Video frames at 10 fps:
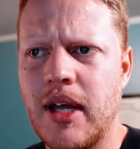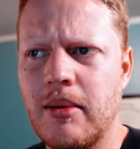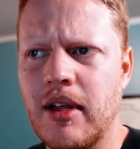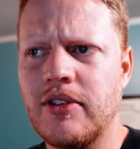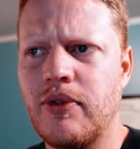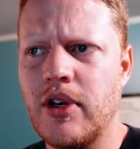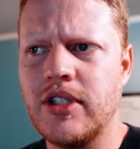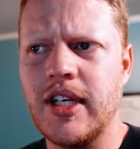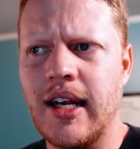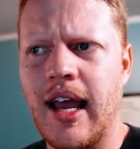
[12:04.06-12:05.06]
stabilized
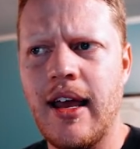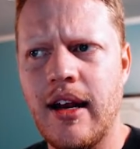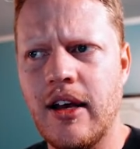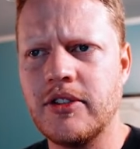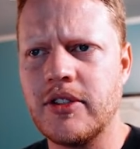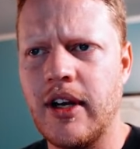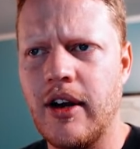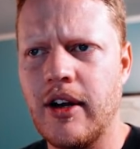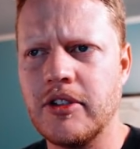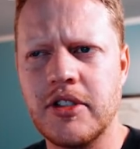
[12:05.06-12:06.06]
footage in handheld
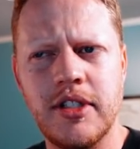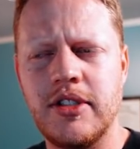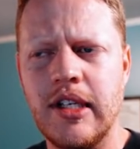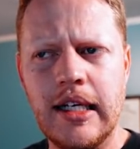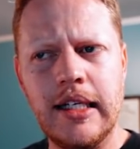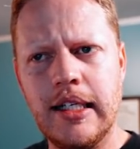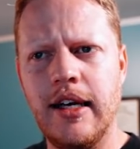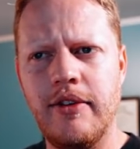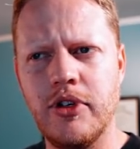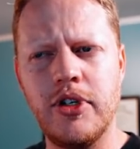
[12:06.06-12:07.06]
scenarios, because
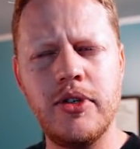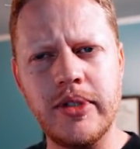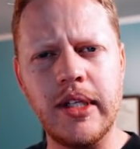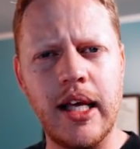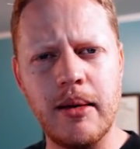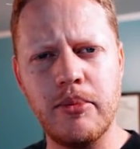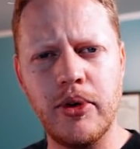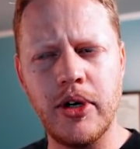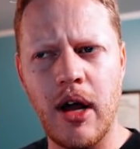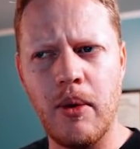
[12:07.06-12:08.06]
if you're using the
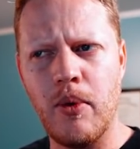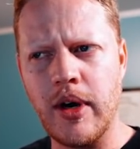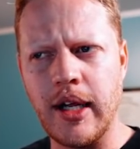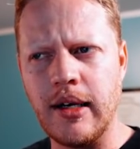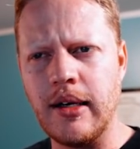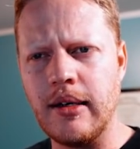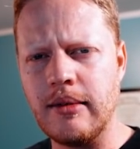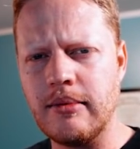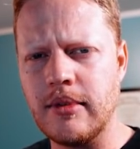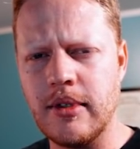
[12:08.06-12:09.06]
gimbal, you're not wanting
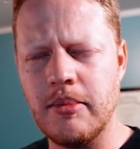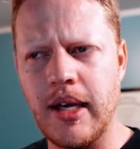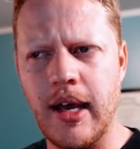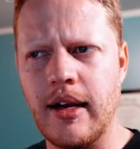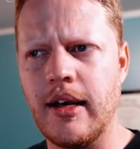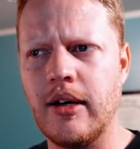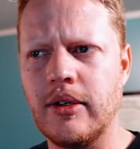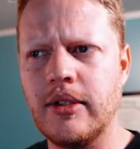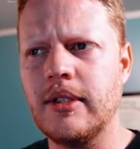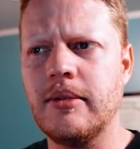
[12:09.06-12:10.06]
to be
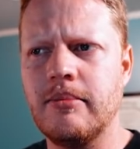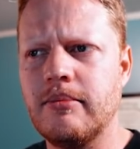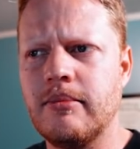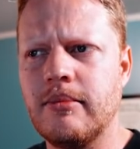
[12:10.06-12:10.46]
handheld.